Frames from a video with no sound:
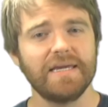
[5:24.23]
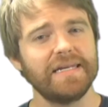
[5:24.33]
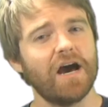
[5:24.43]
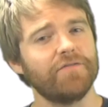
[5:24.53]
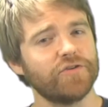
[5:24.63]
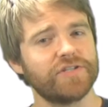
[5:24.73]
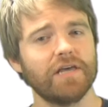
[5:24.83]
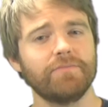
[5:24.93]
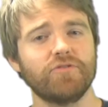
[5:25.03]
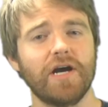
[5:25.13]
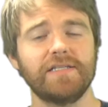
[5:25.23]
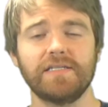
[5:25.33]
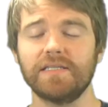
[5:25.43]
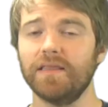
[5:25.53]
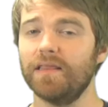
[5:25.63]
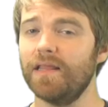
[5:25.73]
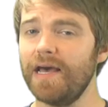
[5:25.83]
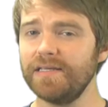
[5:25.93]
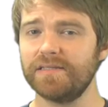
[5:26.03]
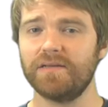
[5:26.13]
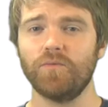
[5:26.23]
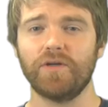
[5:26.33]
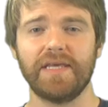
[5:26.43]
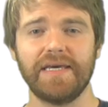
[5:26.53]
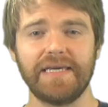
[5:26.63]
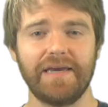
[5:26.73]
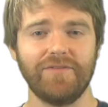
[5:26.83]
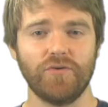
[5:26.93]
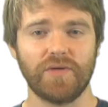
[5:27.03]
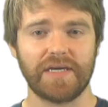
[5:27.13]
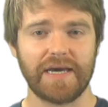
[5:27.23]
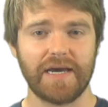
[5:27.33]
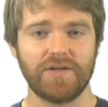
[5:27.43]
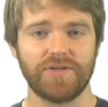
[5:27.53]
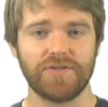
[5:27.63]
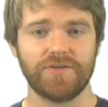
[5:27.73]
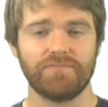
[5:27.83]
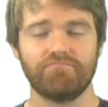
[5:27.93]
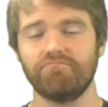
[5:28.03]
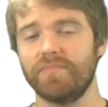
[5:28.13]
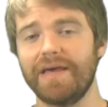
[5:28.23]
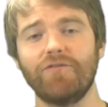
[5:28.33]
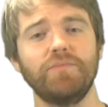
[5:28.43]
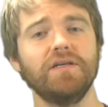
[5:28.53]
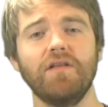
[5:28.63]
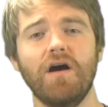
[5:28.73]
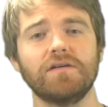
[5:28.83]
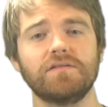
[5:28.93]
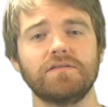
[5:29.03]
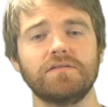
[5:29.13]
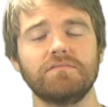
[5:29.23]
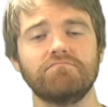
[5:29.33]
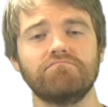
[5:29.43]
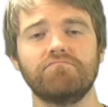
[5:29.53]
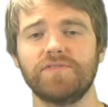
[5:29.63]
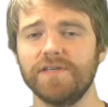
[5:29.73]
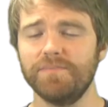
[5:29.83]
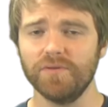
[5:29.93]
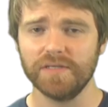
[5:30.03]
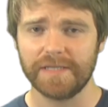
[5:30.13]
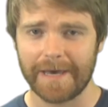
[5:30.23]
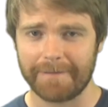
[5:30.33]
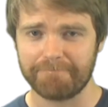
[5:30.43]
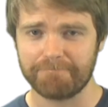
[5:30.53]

Now, if your selling price is less than what they gave you in cash, that would be a loss. Simple as that.